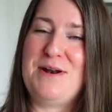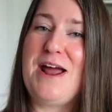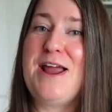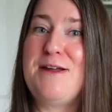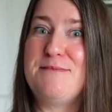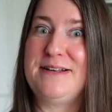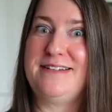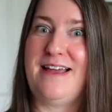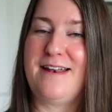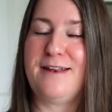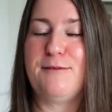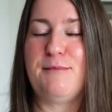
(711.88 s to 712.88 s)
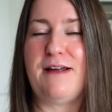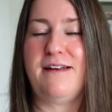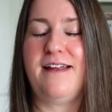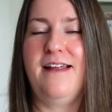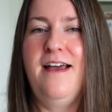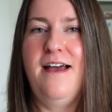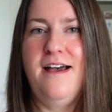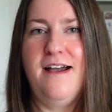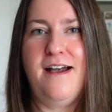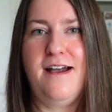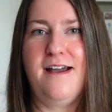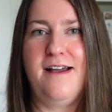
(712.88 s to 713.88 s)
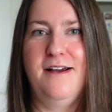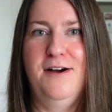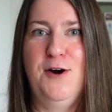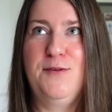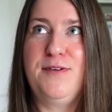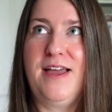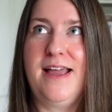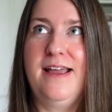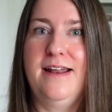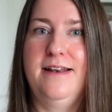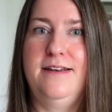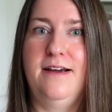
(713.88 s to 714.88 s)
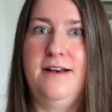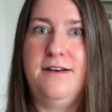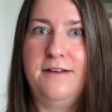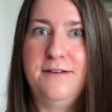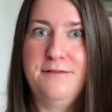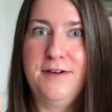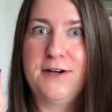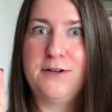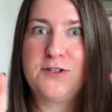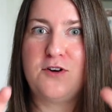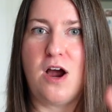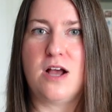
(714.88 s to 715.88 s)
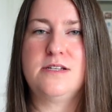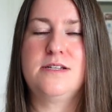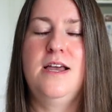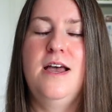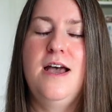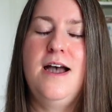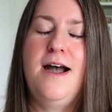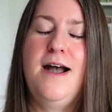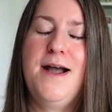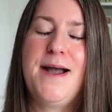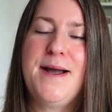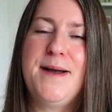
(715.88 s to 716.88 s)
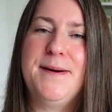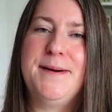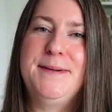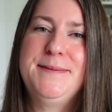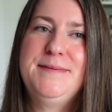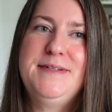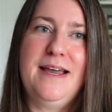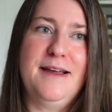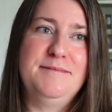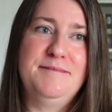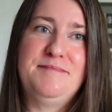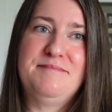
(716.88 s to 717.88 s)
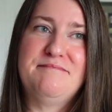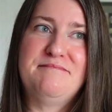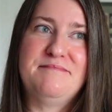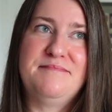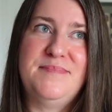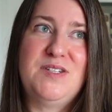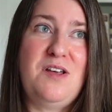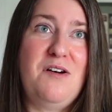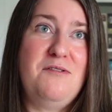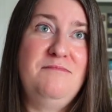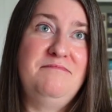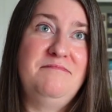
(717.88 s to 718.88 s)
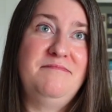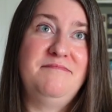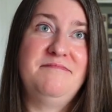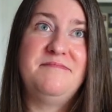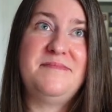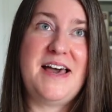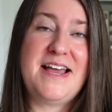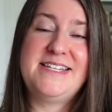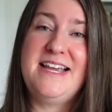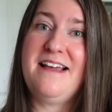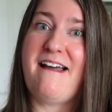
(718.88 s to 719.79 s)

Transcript: but I am excited about it uh, hopefully I can get it done fingers crossed uh, yeah so that's it